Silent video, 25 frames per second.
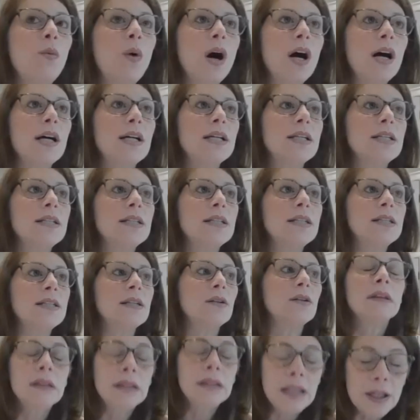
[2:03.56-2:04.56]
was
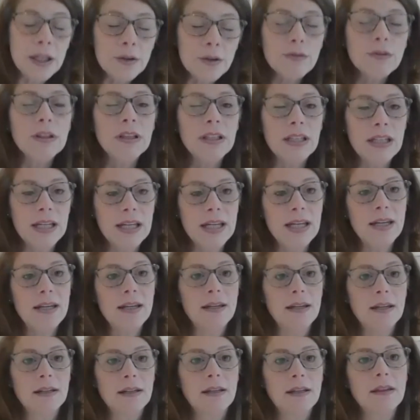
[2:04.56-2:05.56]

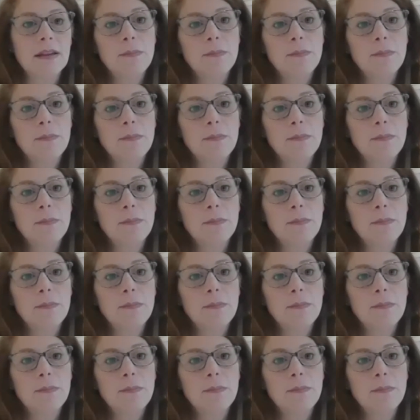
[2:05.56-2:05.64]
literally